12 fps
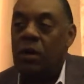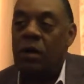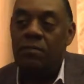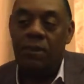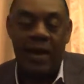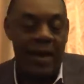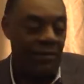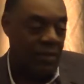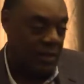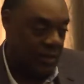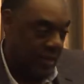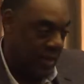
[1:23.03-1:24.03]
on behalf of
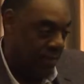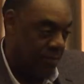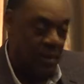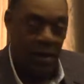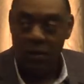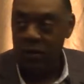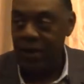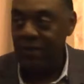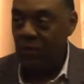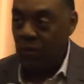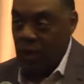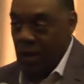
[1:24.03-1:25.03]
the team, say how
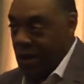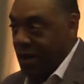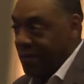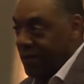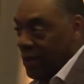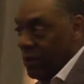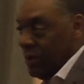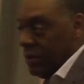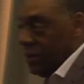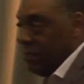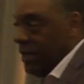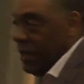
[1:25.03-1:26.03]
grateful we are for you
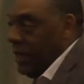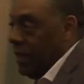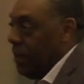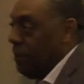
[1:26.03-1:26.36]
to be